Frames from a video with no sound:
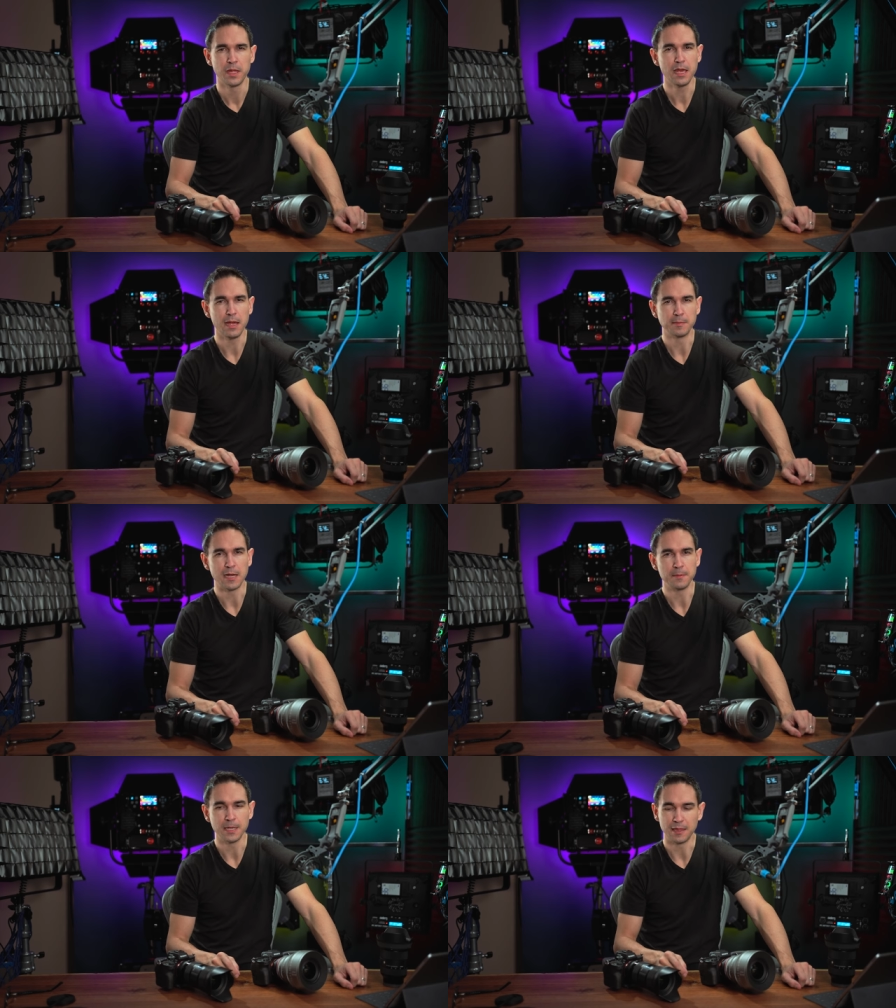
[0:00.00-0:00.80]
Hey, I'm
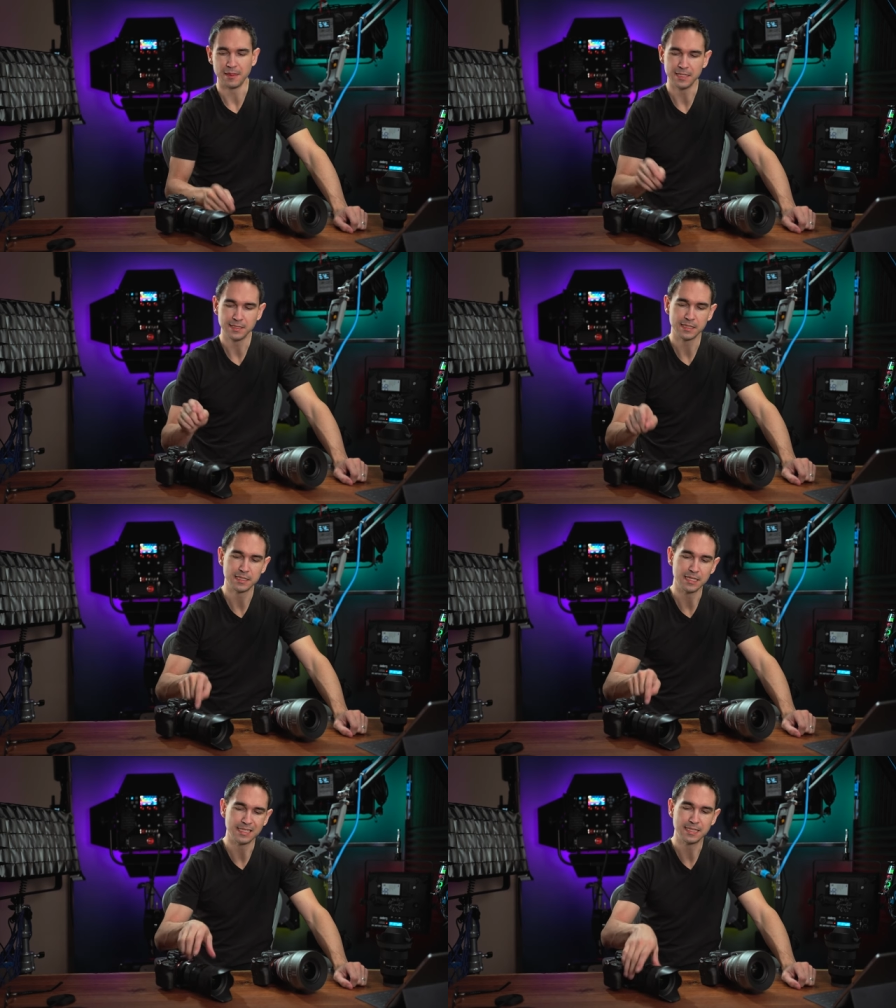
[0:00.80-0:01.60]
Tommy, and this
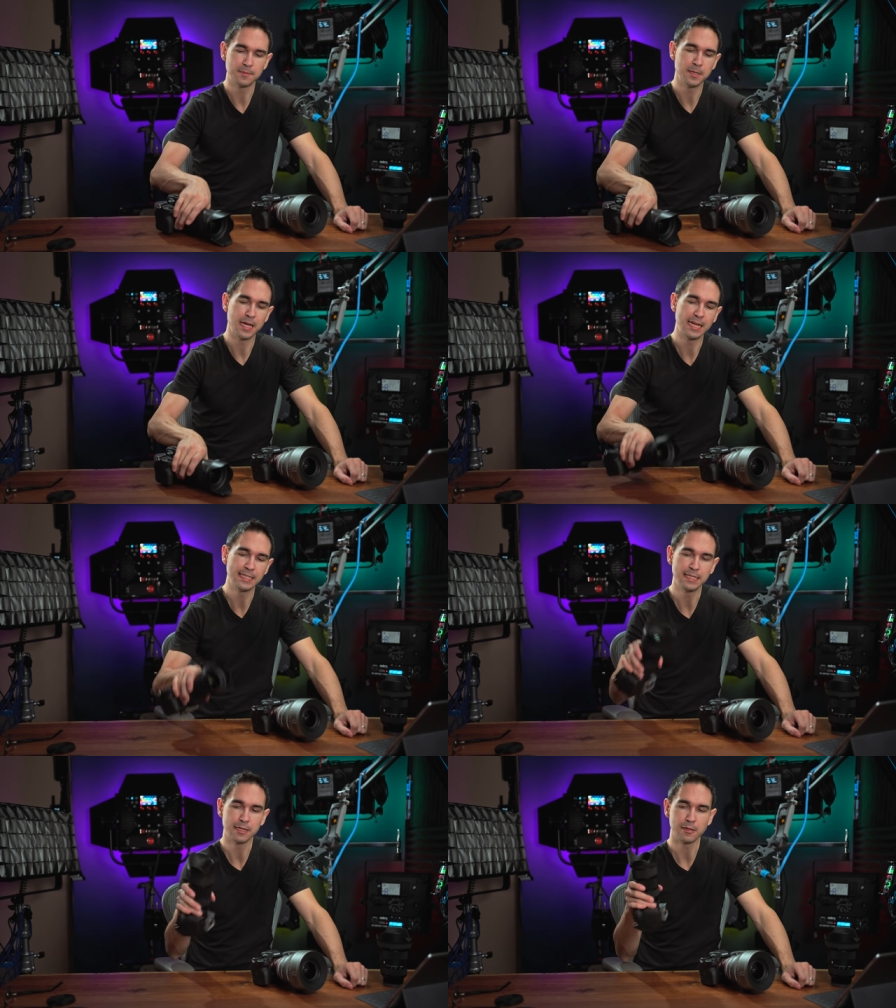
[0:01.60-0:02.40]
is the Sigma
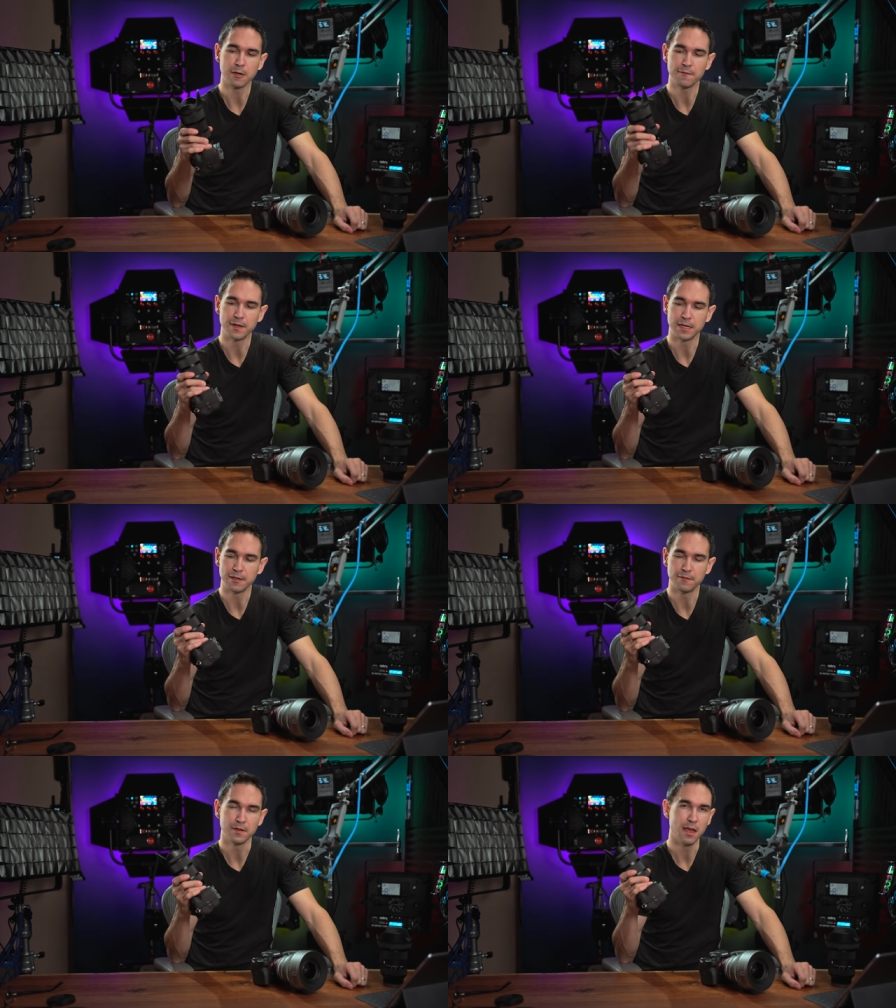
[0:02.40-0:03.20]
18 to
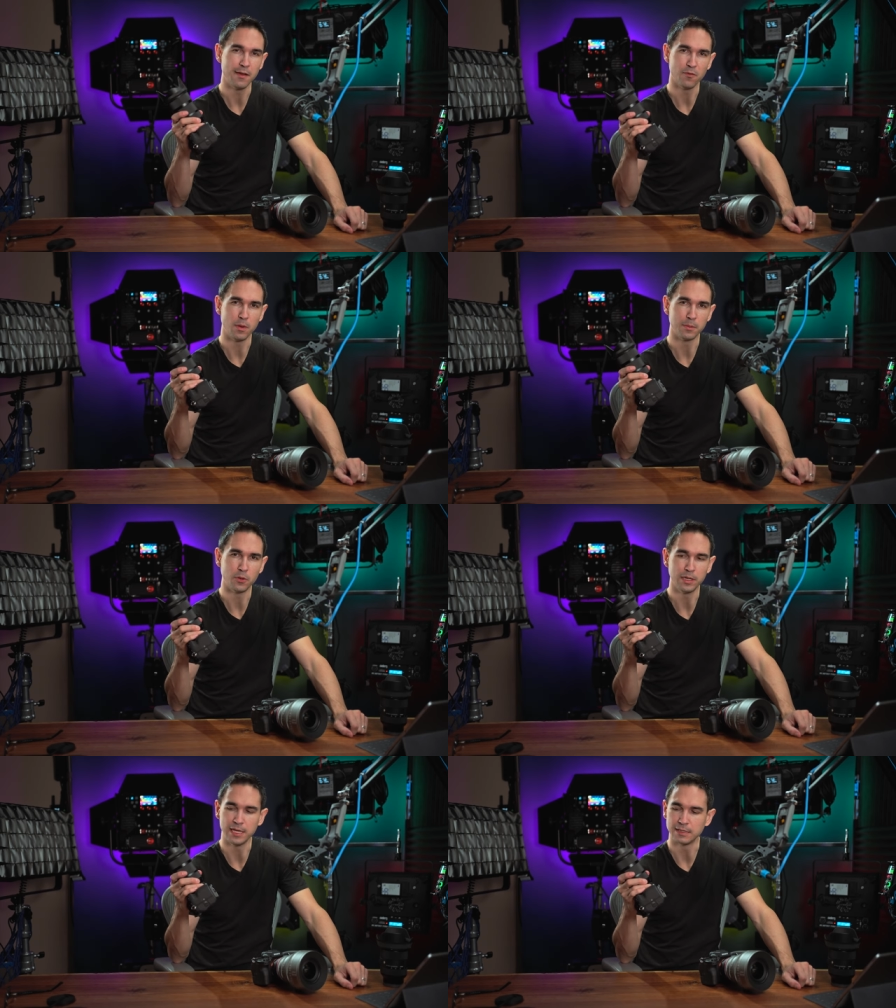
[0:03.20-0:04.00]
35
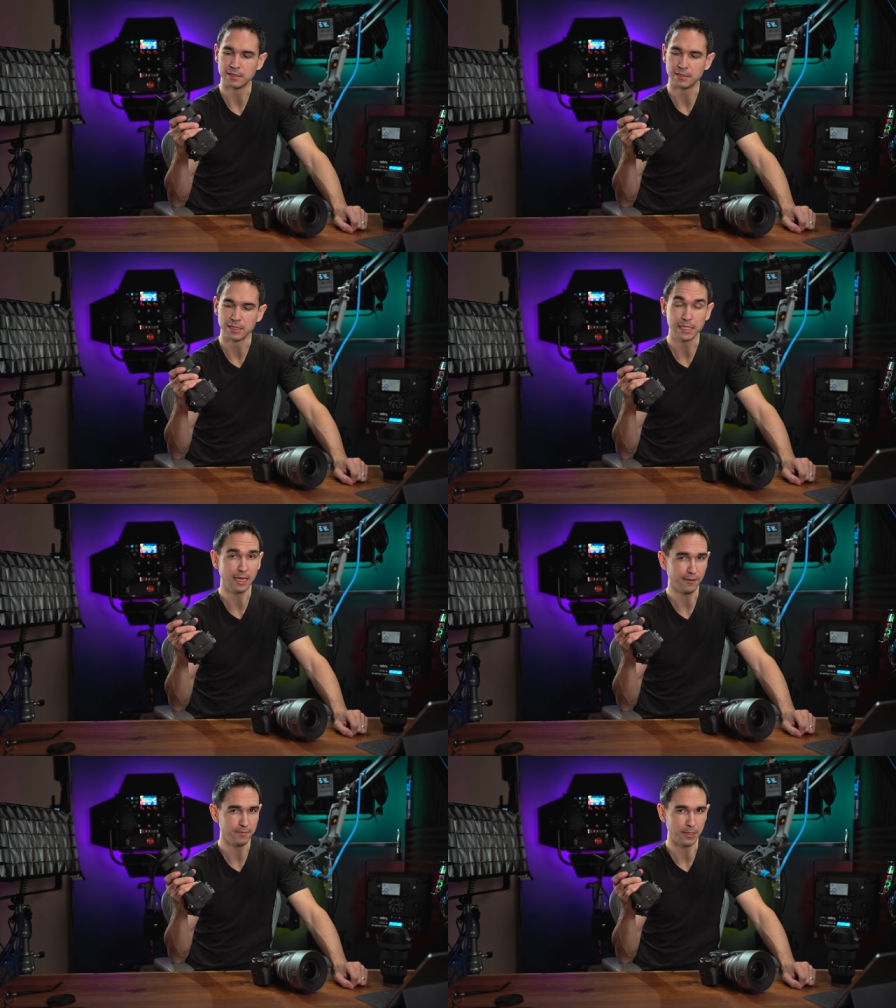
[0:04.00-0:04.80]
f1.8
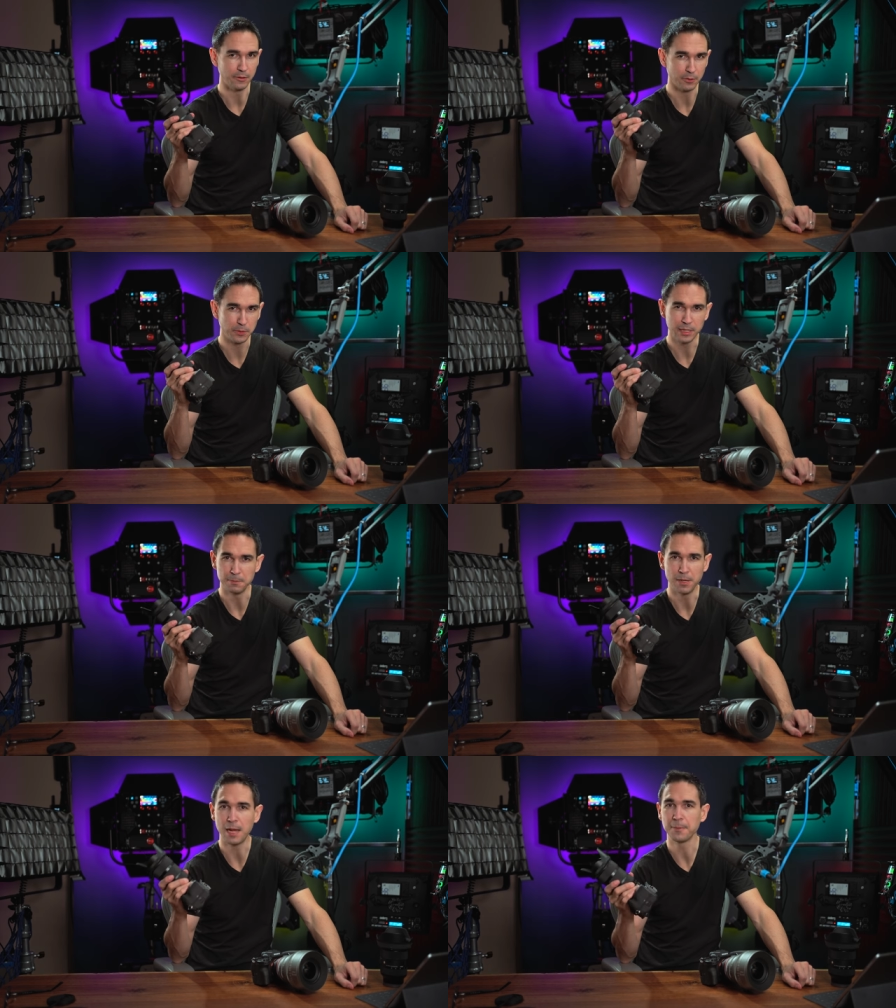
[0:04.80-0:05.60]
EF mount, a really
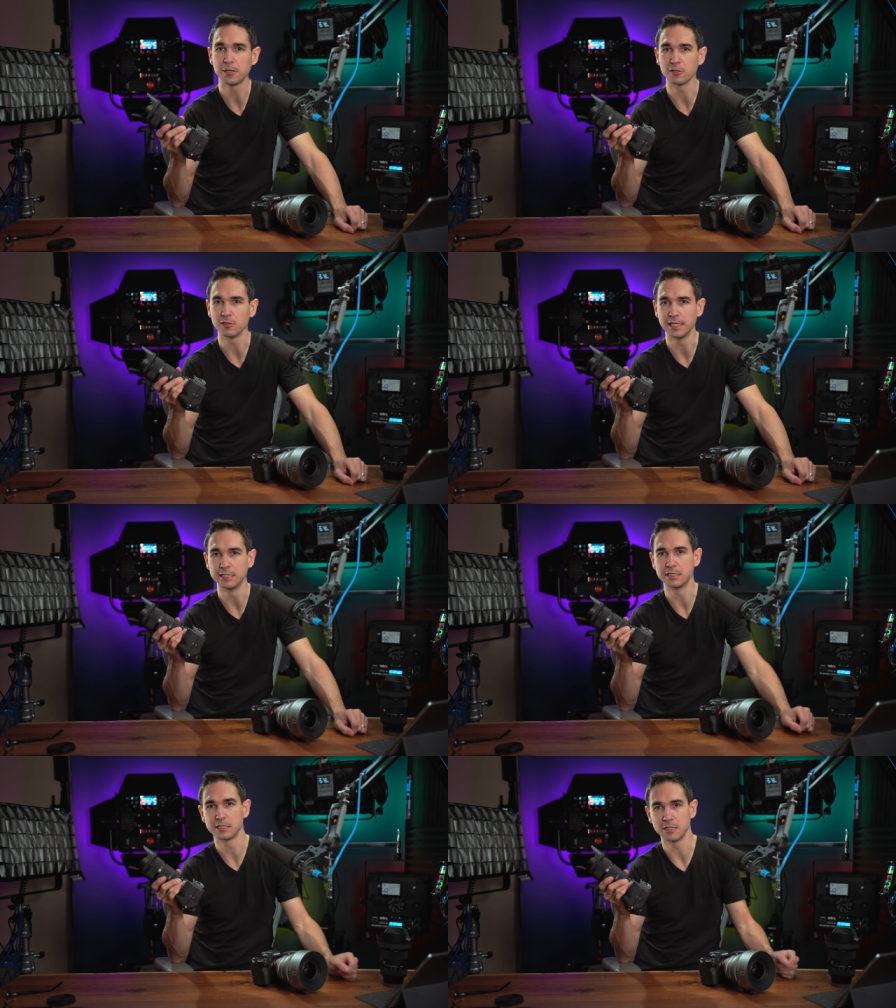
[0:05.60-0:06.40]
popular
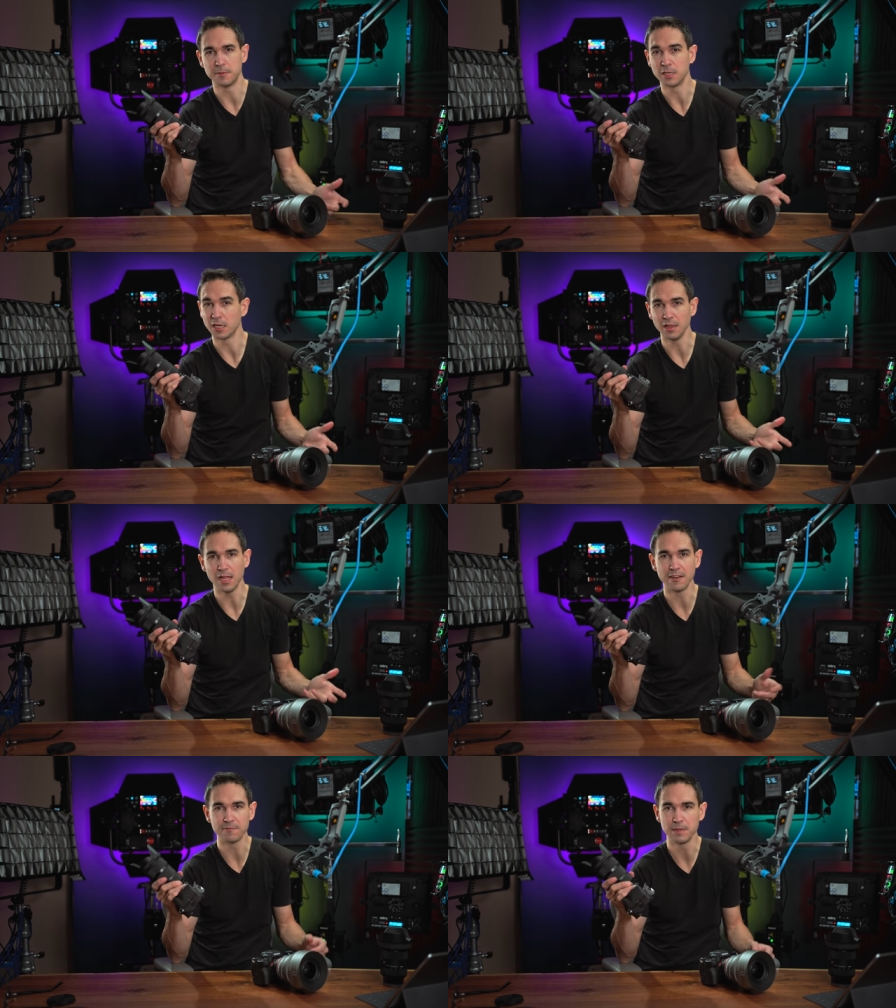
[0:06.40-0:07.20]
lens among a
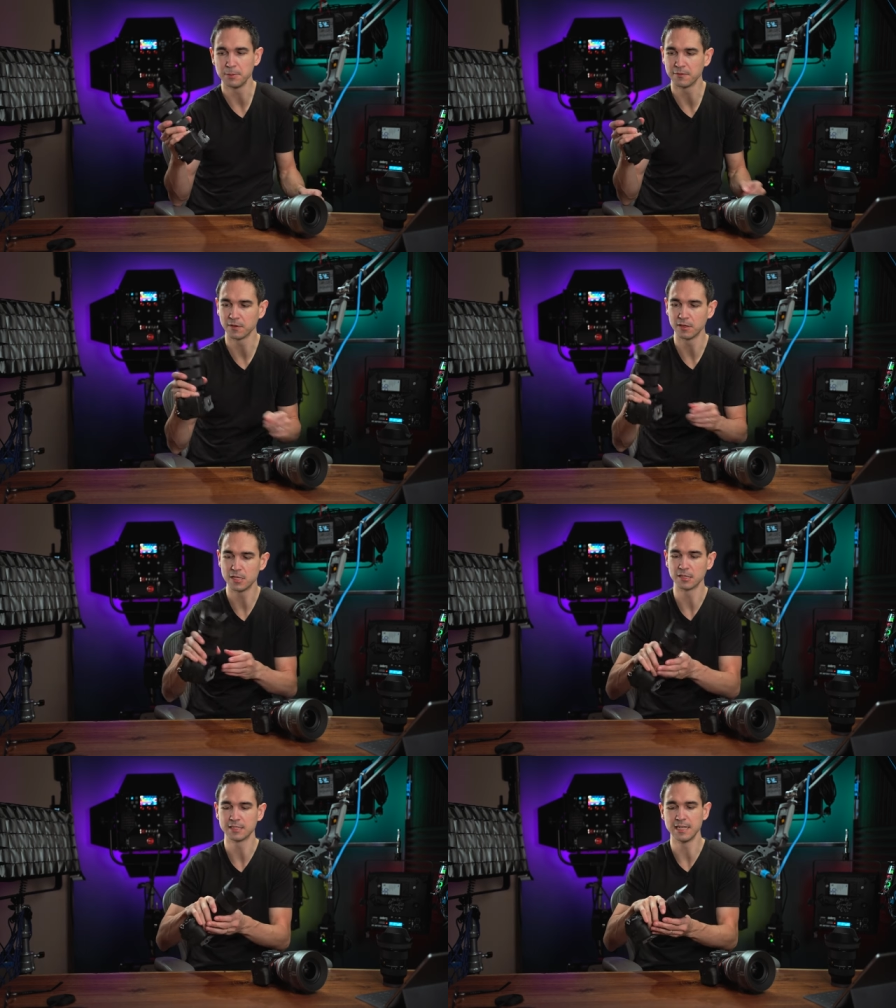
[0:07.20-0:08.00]
lot of people for a
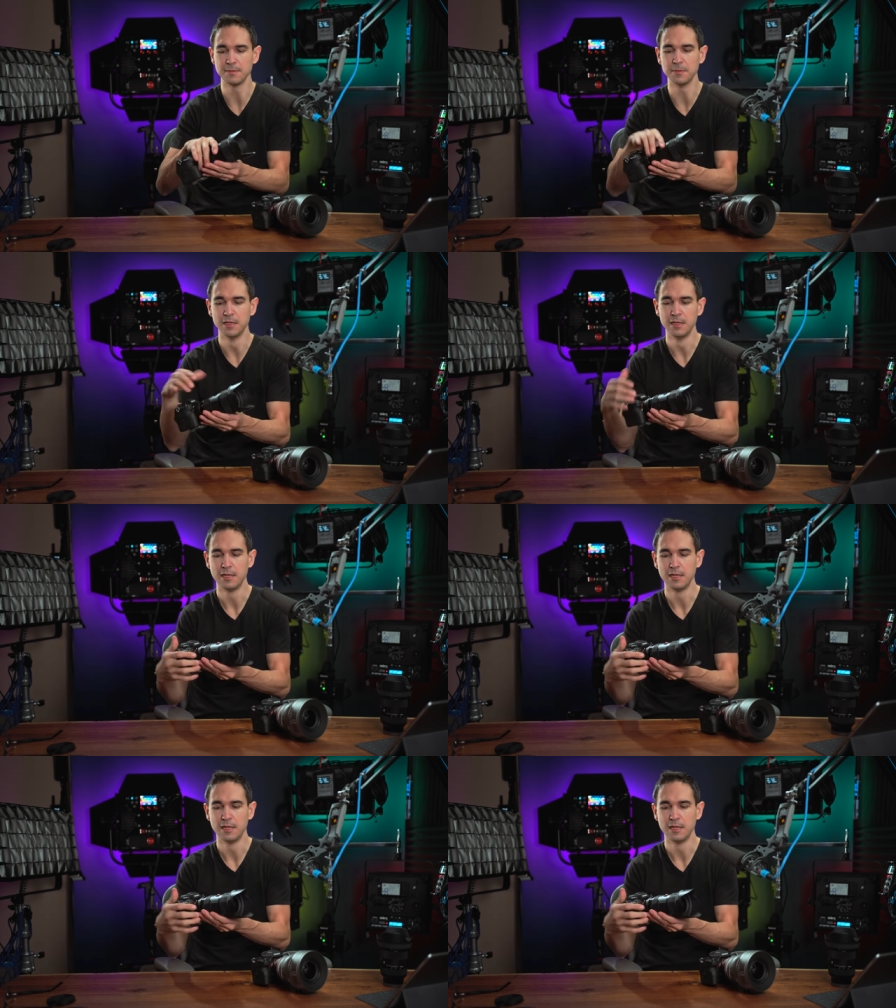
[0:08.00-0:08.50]
long time.